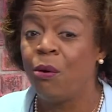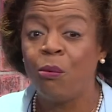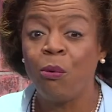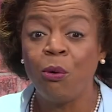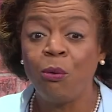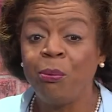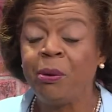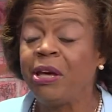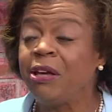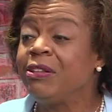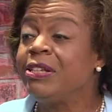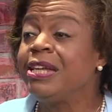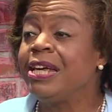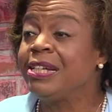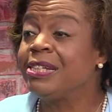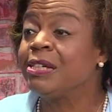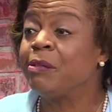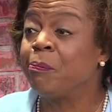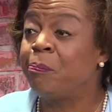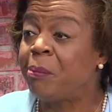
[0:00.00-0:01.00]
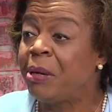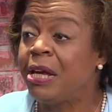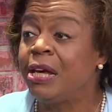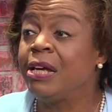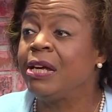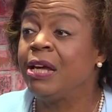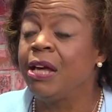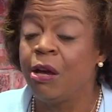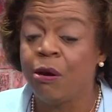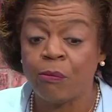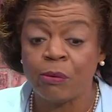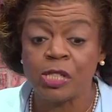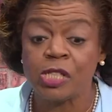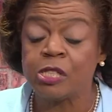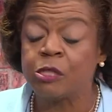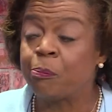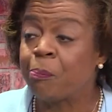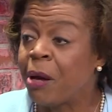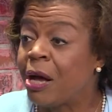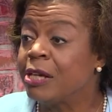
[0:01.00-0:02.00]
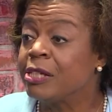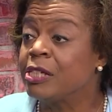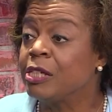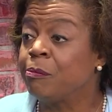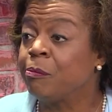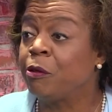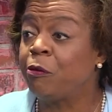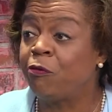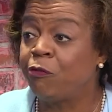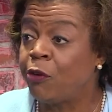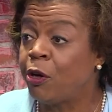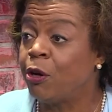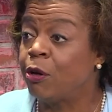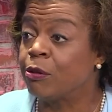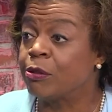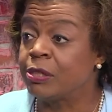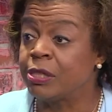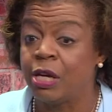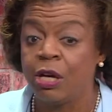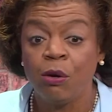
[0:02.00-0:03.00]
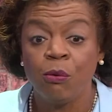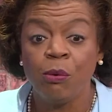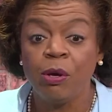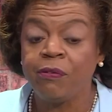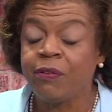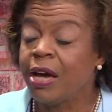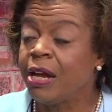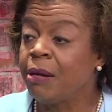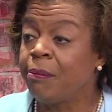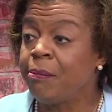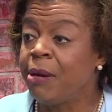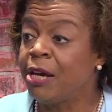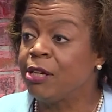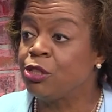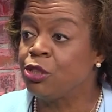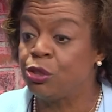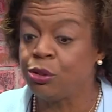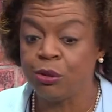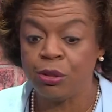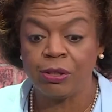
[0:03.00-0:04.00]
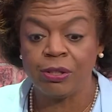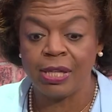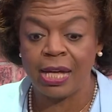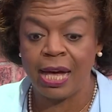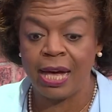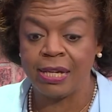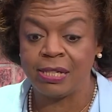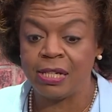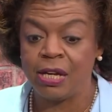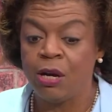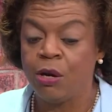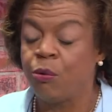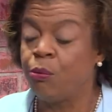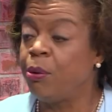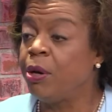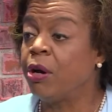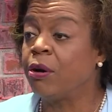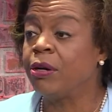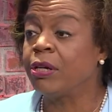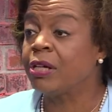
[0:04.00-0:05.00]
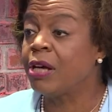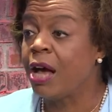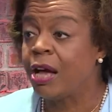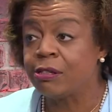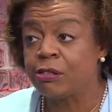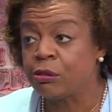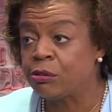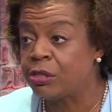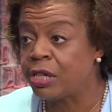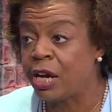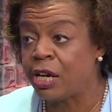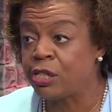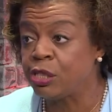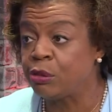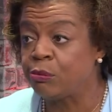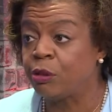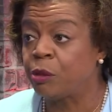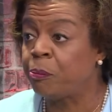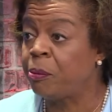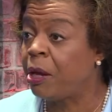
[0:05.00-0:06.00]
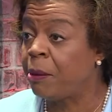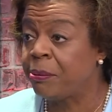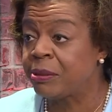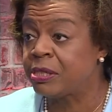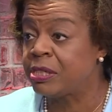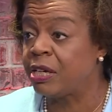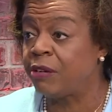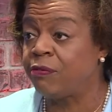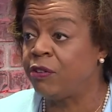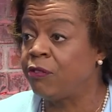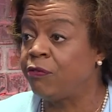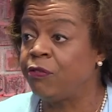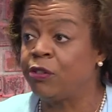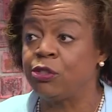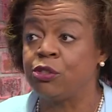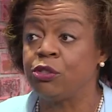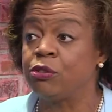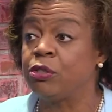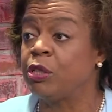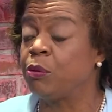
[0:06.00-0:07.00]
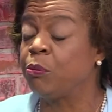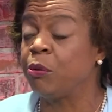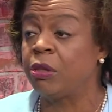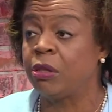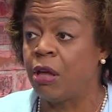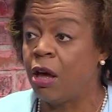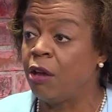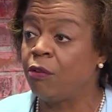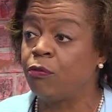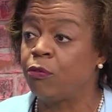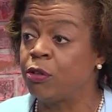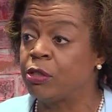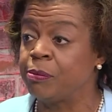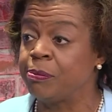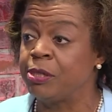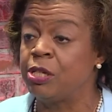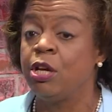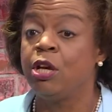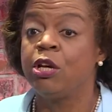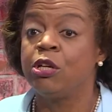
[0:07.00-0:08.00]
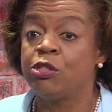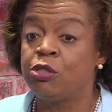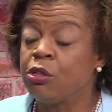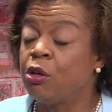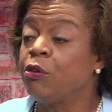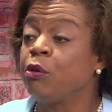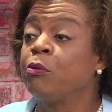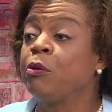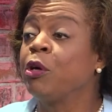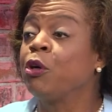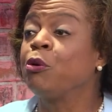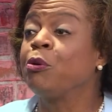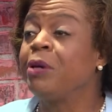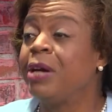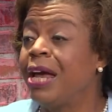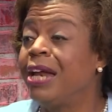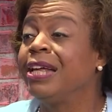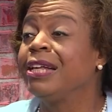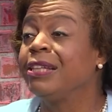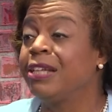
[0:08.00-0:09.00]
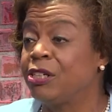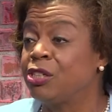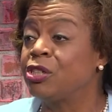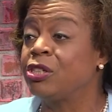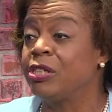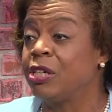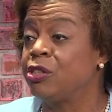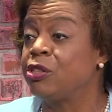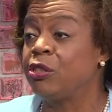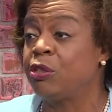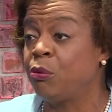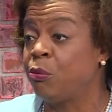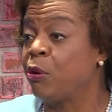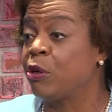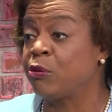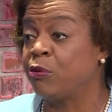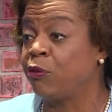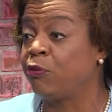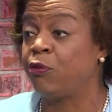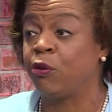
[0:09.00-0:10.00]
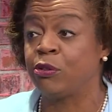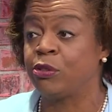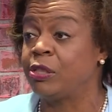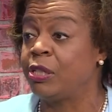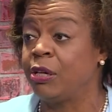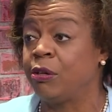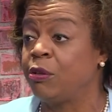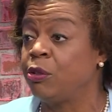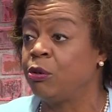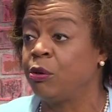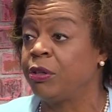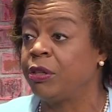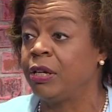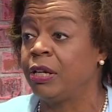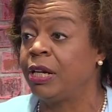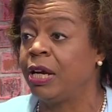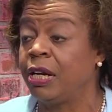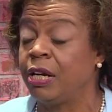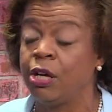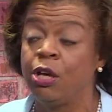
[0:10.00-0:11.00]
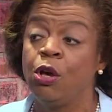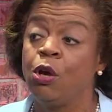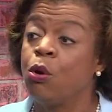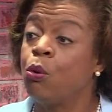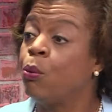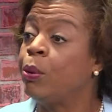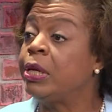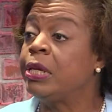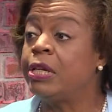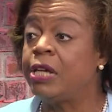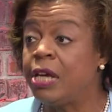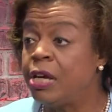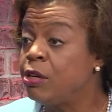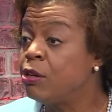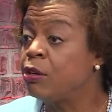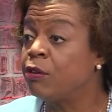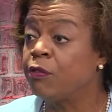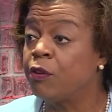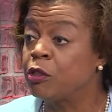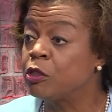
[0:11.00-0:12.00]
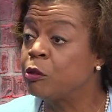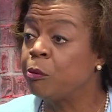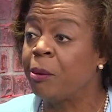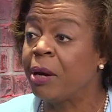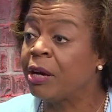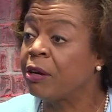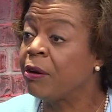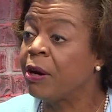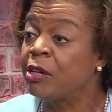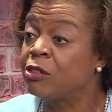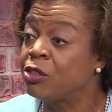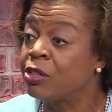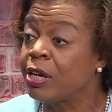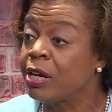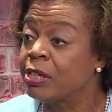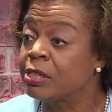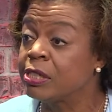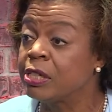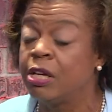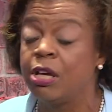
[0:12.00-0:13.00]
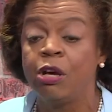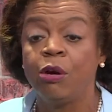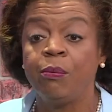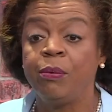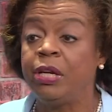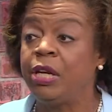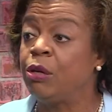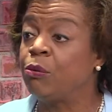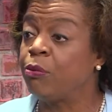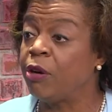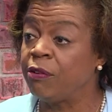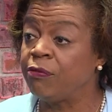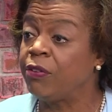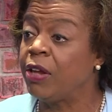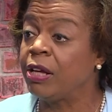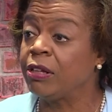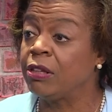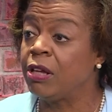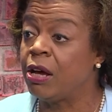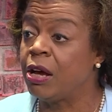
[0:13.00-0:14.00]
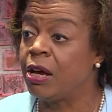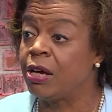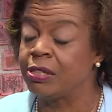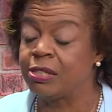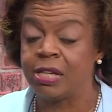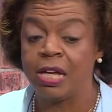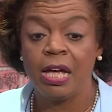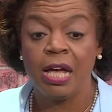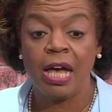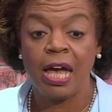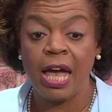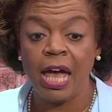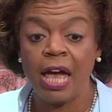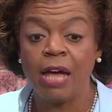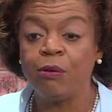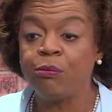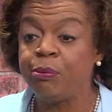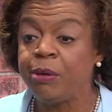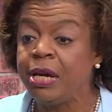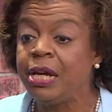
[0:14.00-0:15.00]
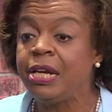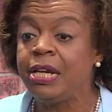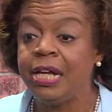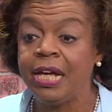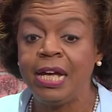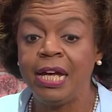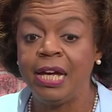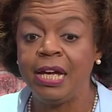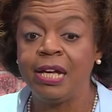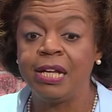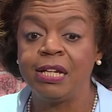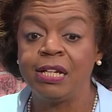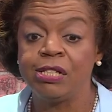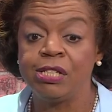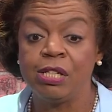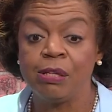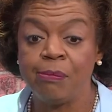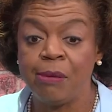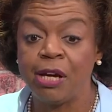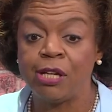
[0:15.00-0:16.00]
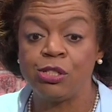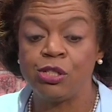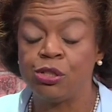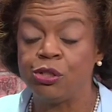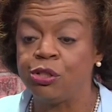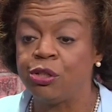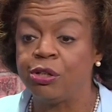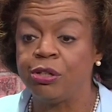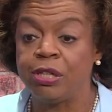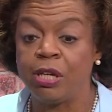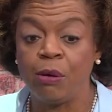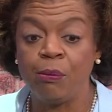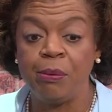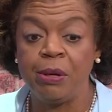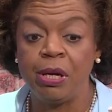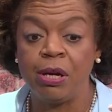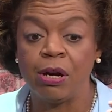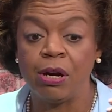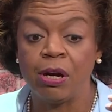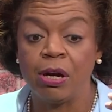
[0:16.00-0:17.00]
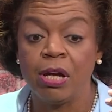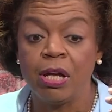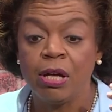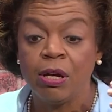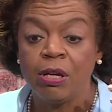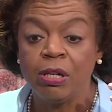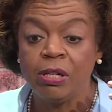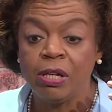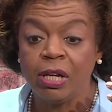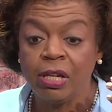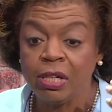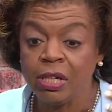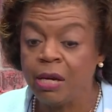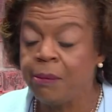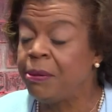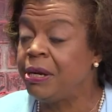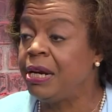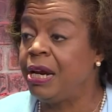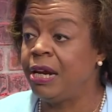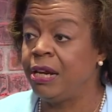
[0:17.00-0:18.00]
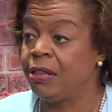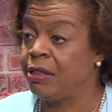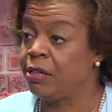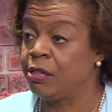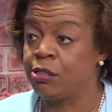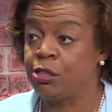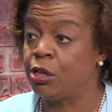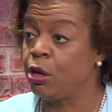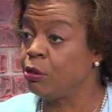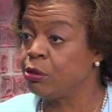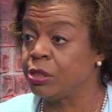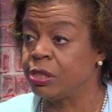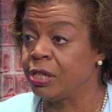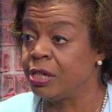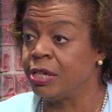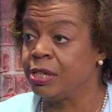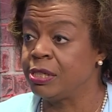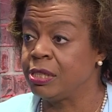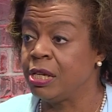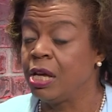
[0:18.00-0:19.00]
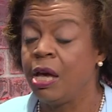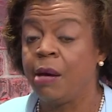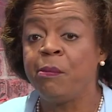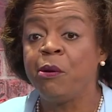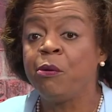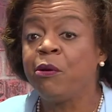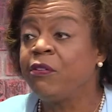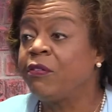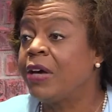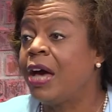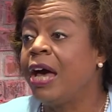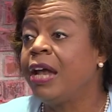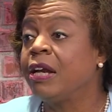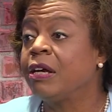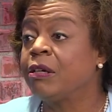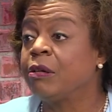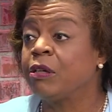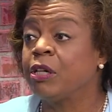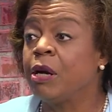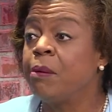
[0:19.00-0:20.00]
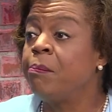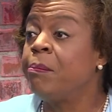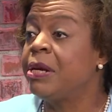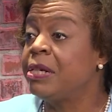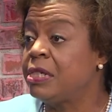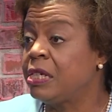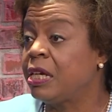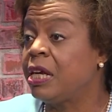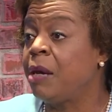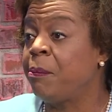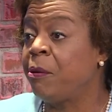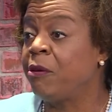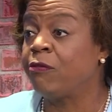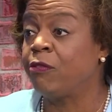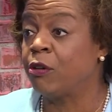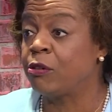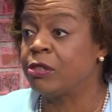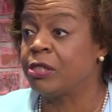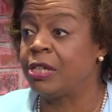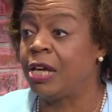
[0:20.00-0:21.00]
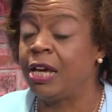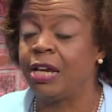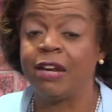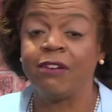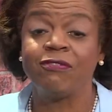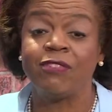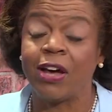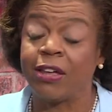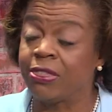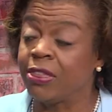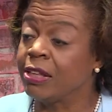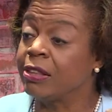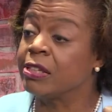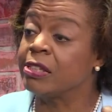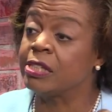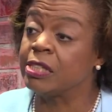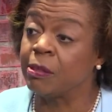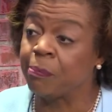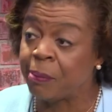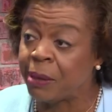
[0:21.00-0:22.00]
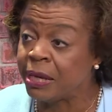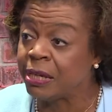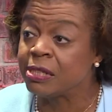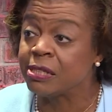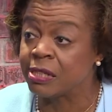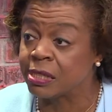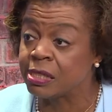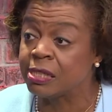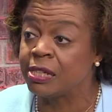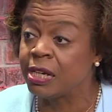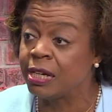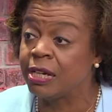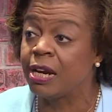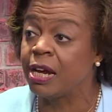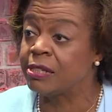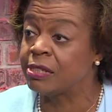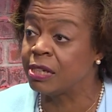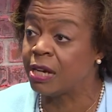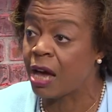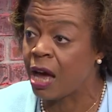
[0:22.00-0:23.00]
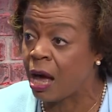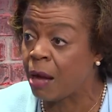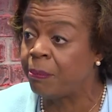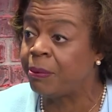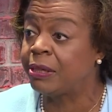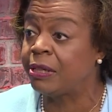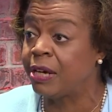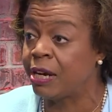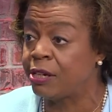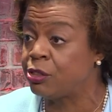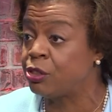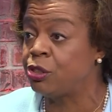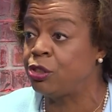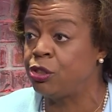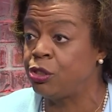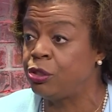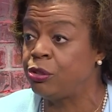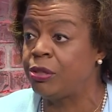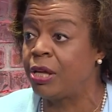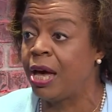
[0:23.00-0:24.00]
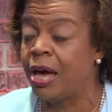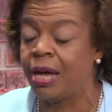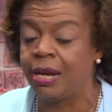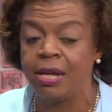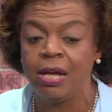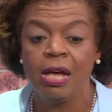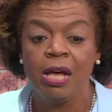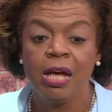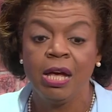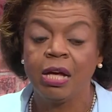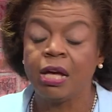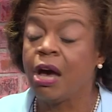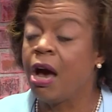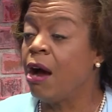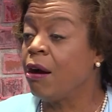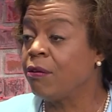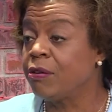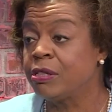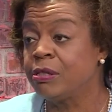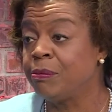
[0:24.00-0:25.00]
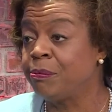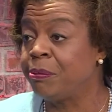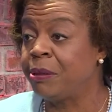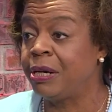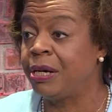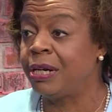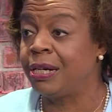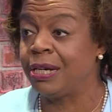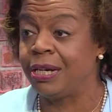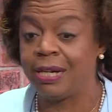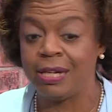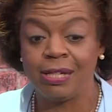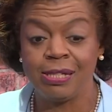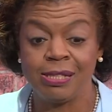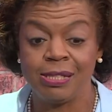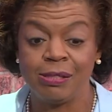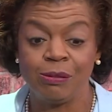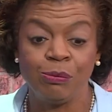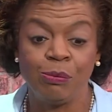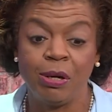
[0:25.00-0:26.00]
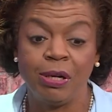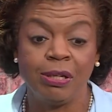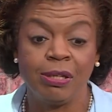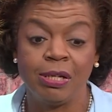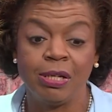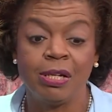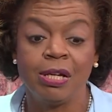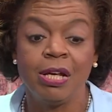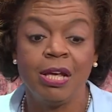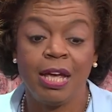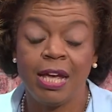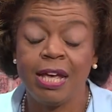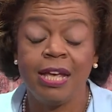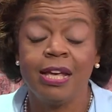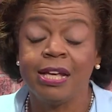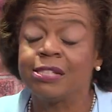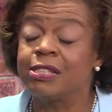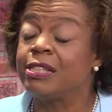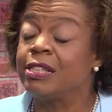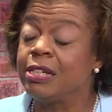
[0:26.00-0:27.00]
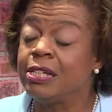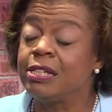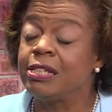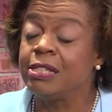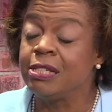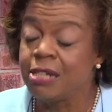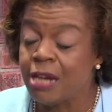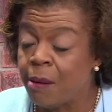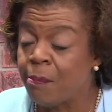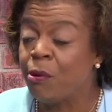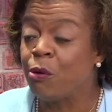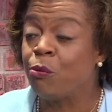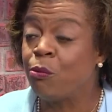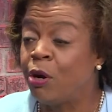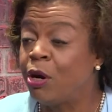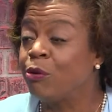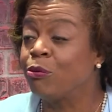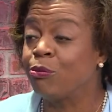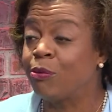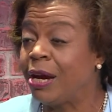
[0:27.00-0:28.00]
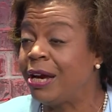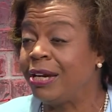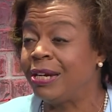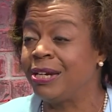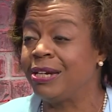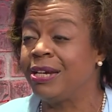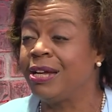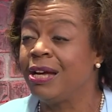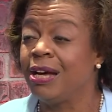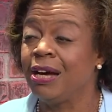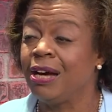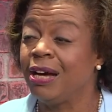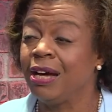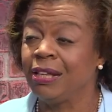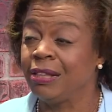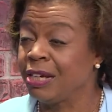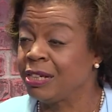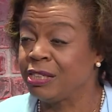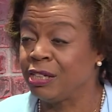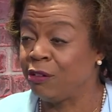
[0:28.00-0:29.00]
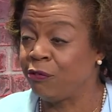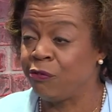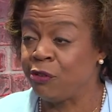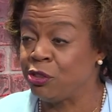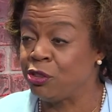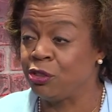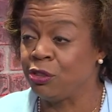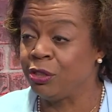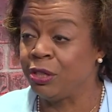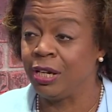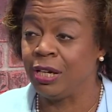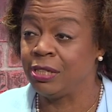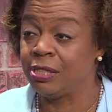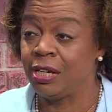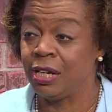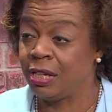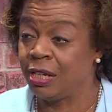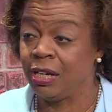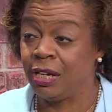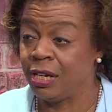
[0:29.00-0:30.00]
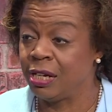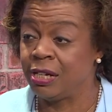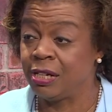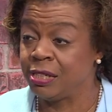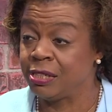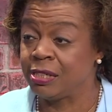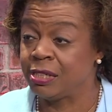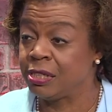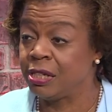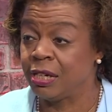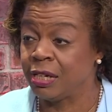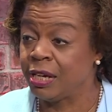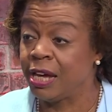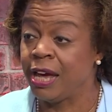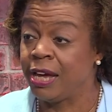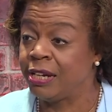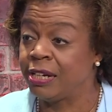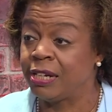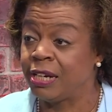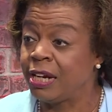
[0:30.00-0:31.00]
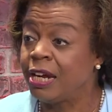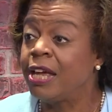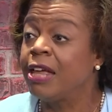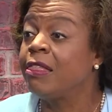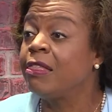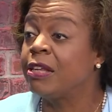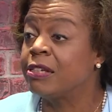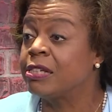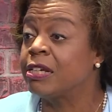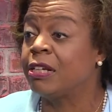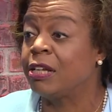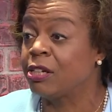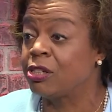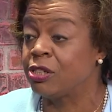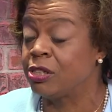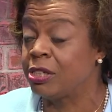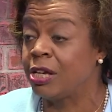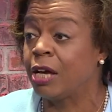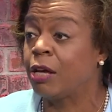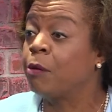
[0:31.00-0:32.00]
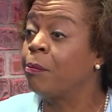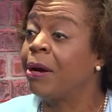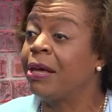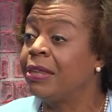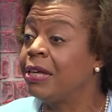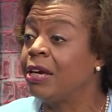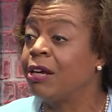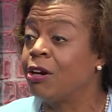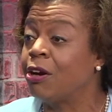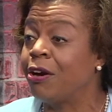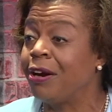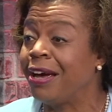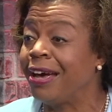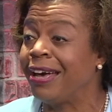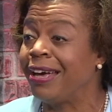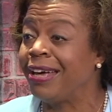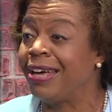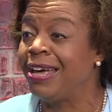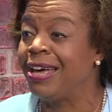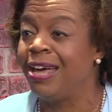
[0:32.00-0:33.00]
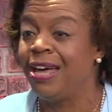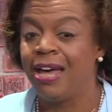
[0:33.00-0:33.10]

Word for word: Well, we need to be responsible folks. We've got to make sure that we are in consultation with public safety officials and with law enforcement so that we're creating legislation that works for folks here in North Carolina. We need universal background checks, we need red flag laws, and we need to make sure that we are eliminating these ghost guns. I mean, we've got to commit to keeping folks safe. I think the, the Senate has an obligation to do that. Congressman Budd is one of the, he is the number one rated elected official, eh, uh, candidate in this election cycle by the NRA.